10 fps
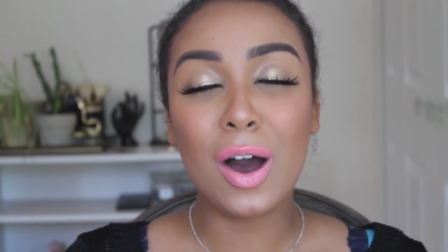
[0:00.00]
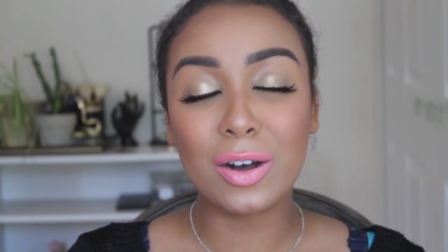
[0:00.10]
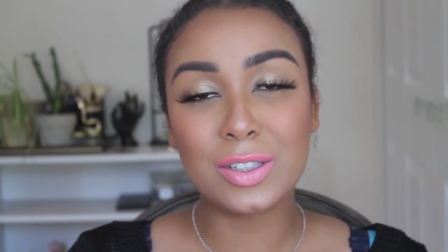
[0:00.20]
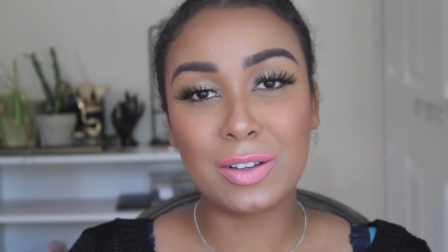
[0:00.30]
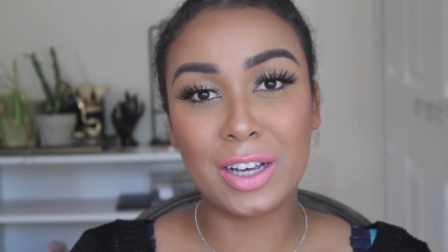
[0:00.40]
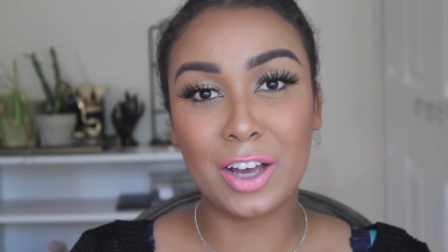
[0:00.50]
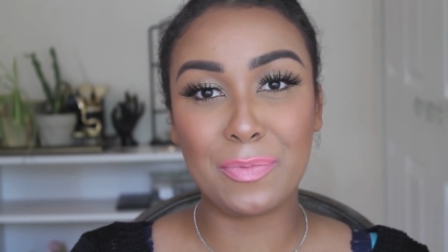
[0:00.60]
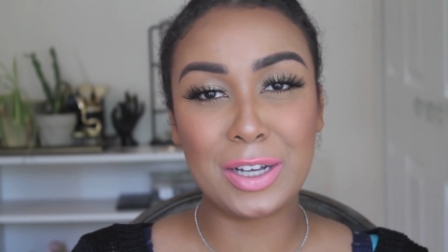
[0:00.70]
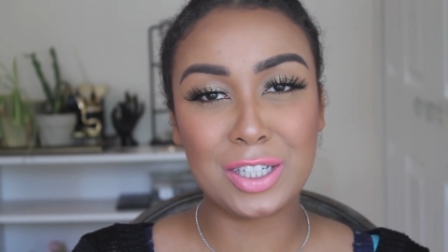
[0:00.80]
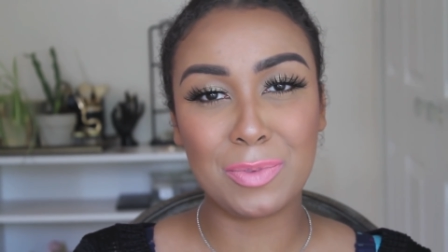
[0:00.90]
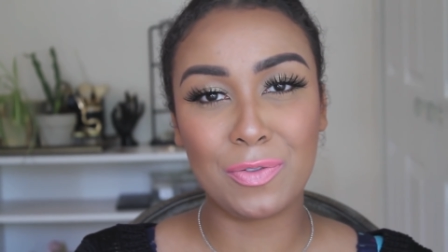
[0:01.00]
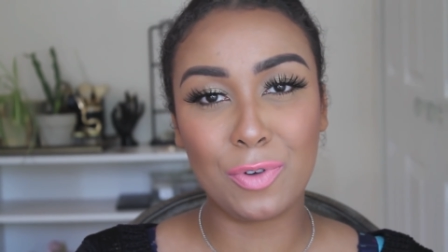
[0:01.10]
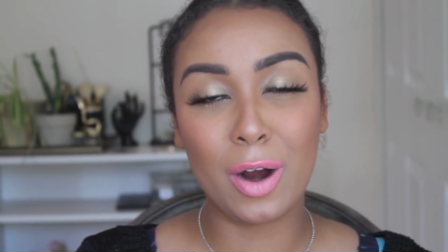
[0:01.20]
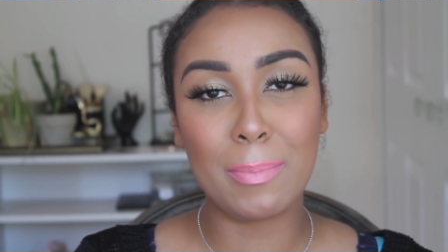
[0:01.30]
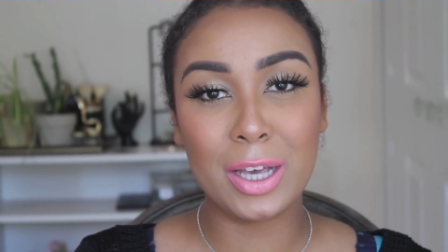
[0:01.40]
Also, like I've mentioned
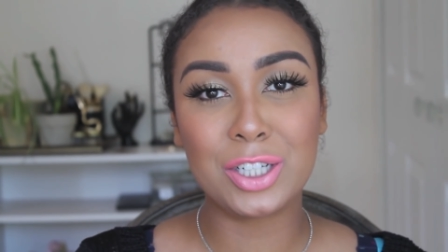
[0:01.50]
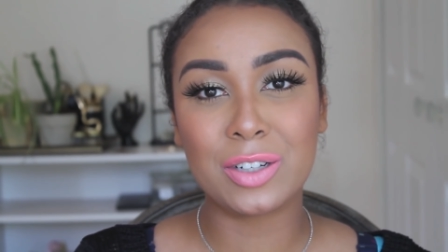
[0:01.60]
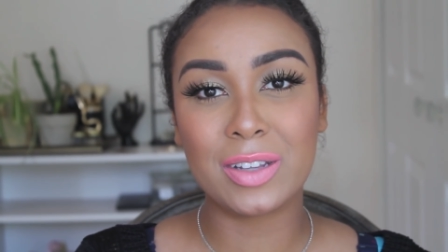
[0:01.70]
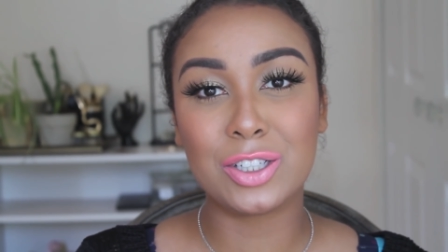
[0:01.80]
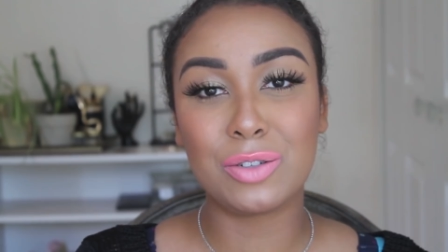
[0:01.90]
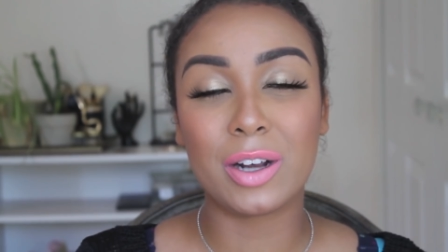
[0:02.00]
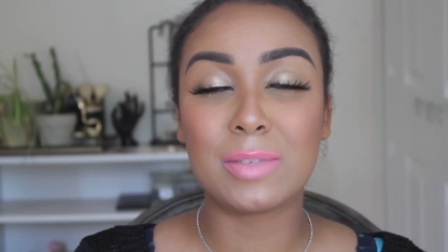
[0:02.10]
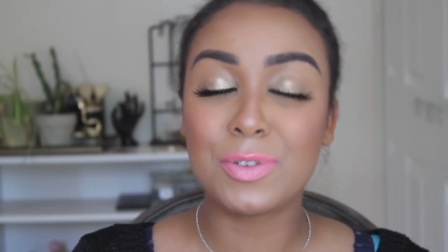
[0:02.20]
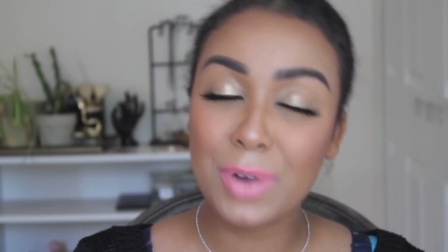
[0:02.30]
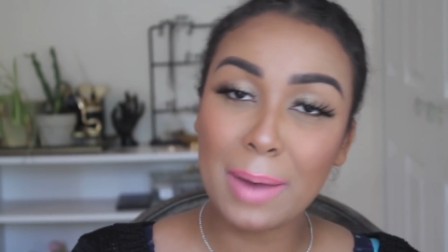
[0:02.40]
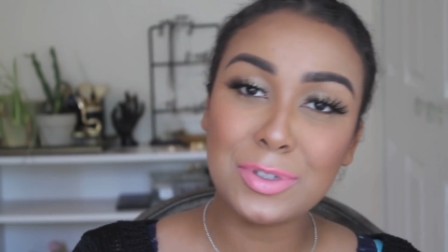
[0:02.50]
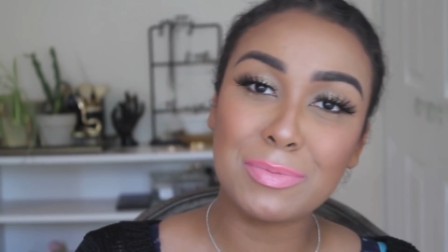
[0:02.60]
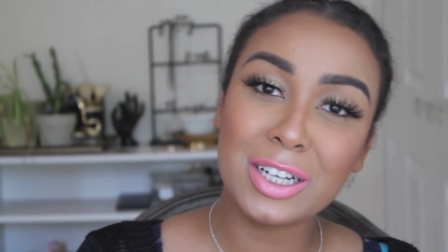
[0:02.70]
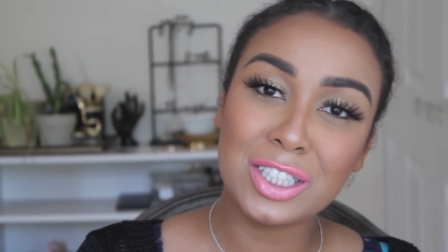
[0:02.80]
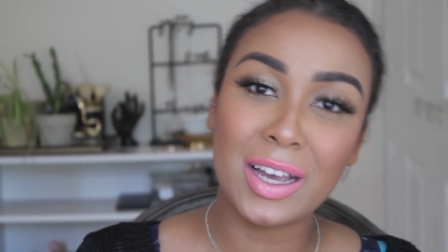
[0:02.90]
before, make sure that you are subscribed
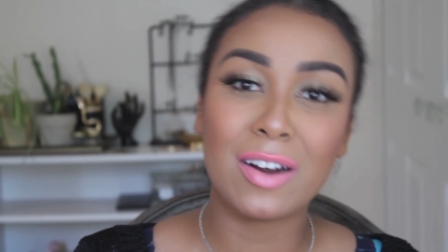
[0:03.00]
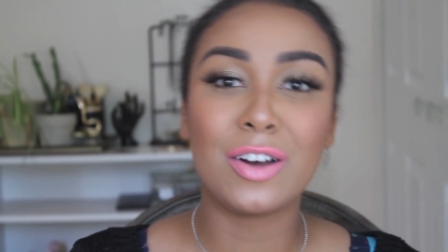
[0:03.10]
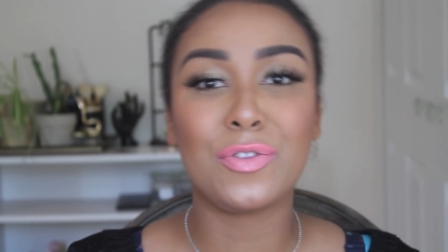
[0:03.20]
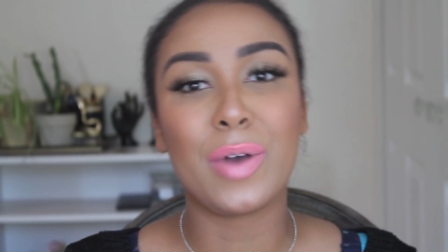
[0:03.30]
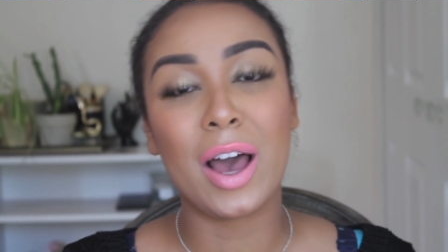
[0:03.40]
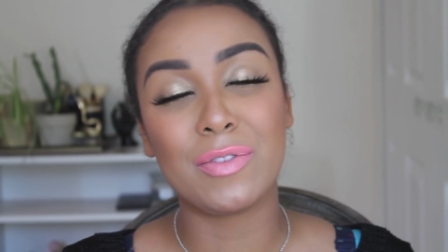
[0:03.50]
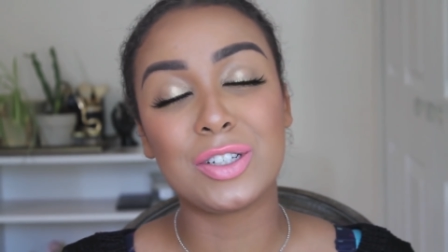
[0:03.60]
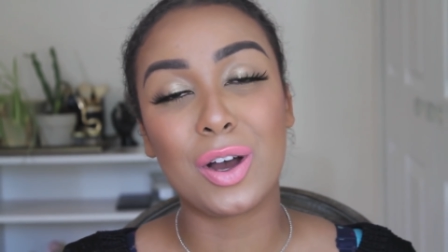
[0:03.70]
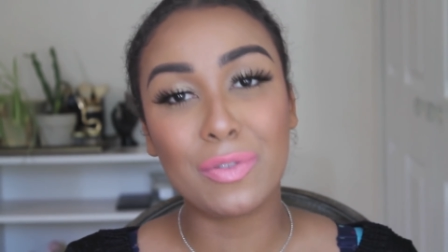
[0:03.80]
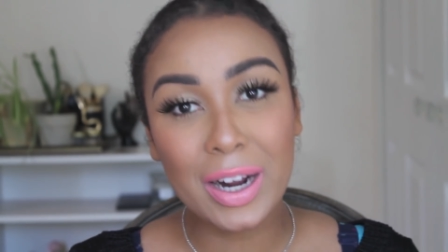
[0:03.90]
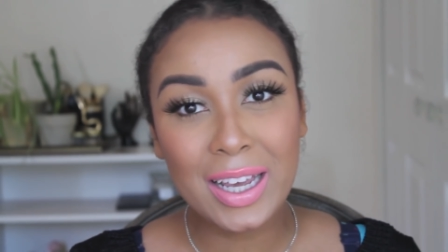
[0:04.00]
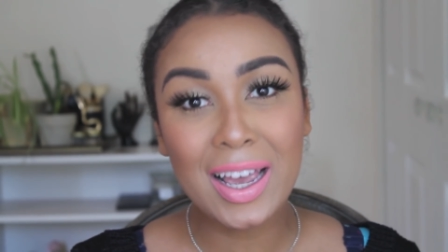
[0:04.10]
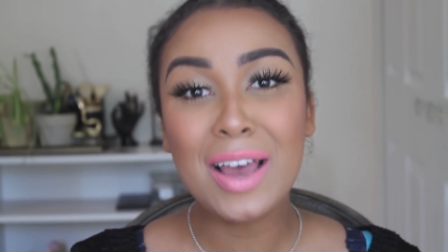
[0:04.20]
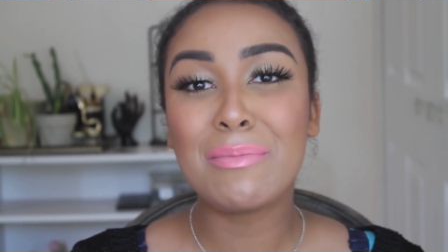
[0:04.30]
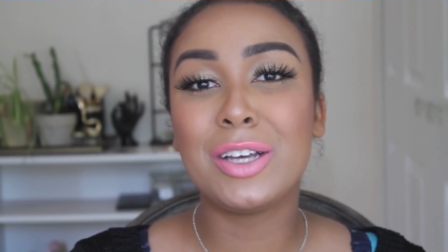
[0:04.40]
to my channel if you haven't
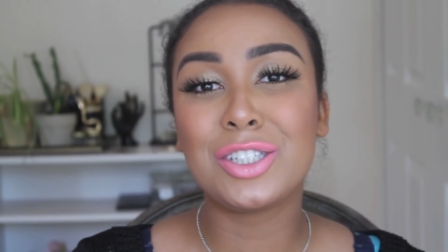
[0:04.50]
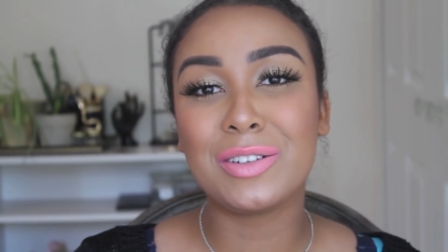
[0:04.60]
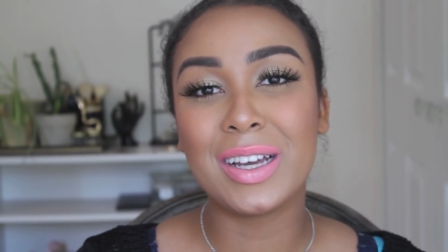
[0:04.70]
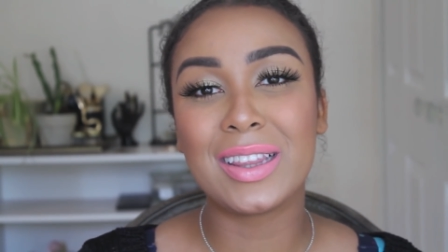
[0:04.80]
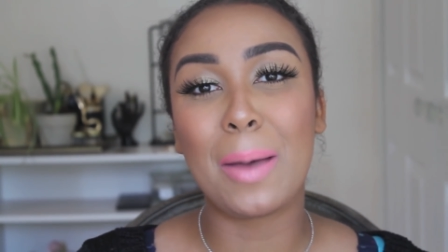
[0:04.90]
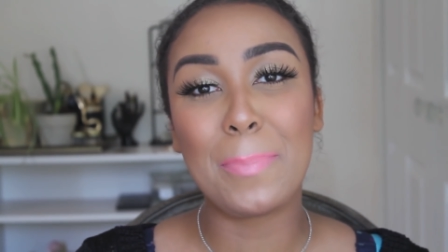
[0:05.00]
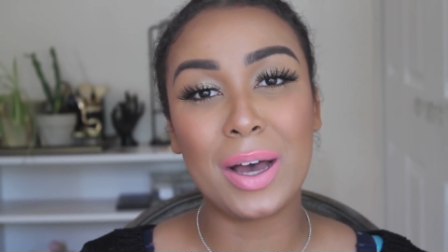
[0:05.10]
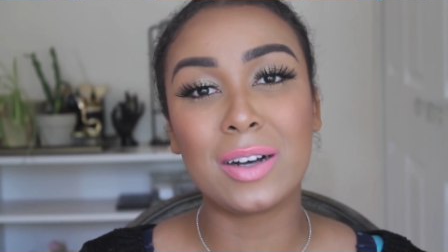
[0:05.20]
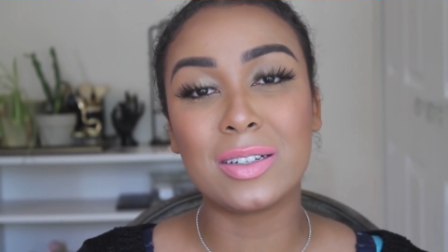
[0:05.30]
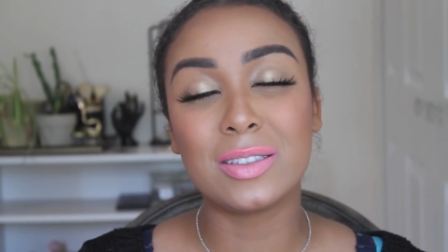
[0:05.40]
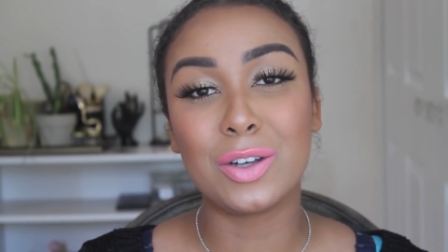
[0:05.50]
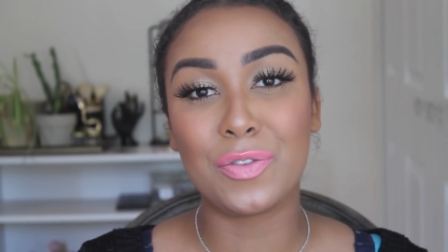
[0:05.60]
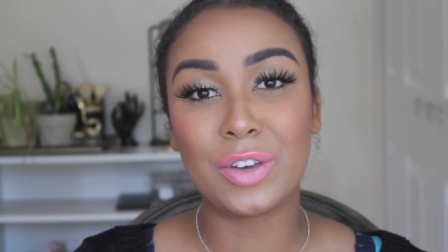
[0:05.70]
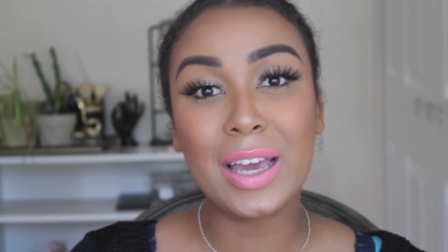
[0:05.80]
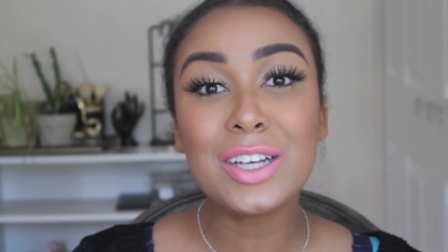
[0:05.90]
already. Make sure you hit that bell
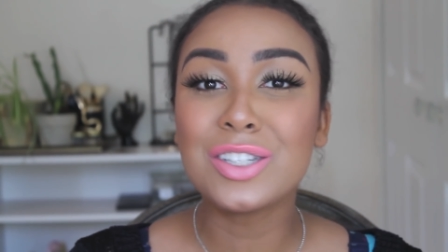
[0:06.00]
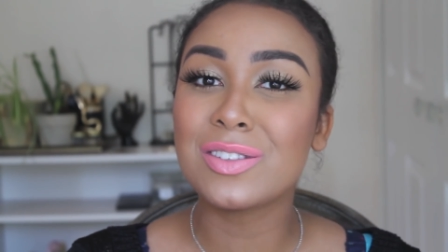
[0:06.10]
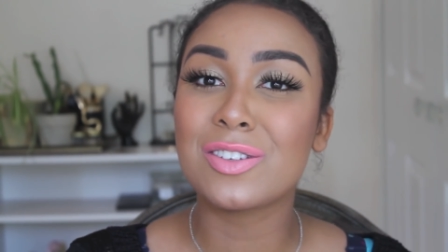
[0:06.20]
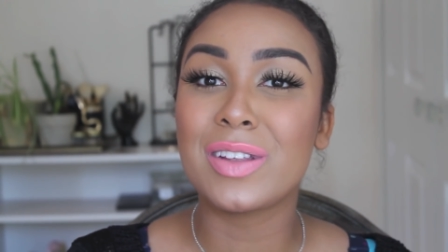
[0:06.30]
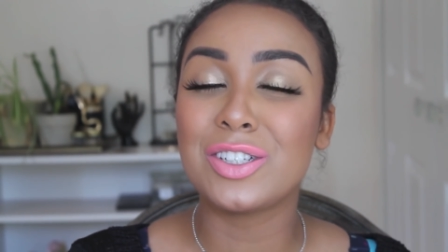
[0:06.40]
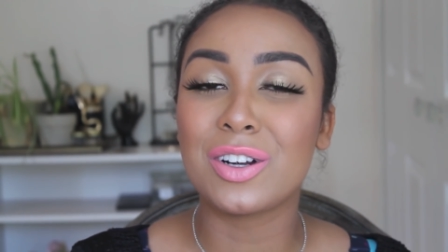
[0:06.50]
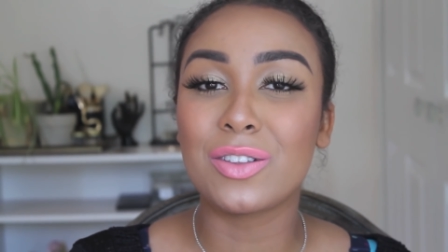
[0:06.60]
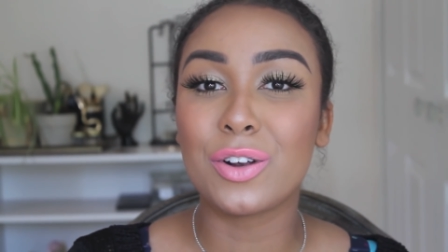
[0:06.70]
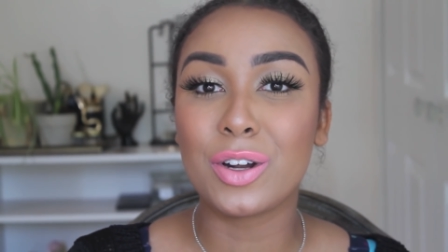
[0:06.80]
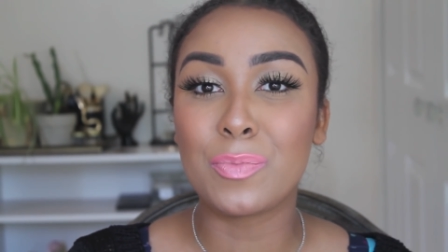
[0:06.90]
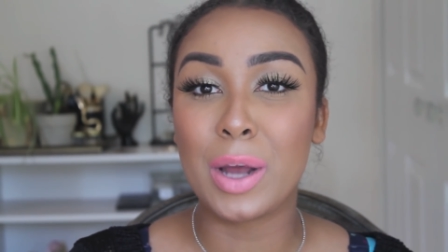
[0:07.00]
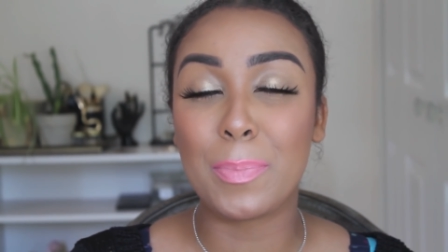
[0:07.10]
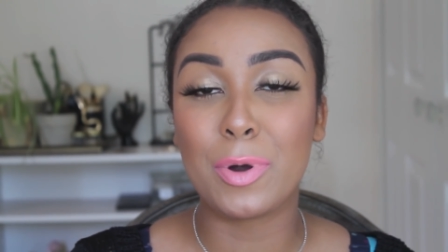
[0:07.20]
notification so that you're alerted when I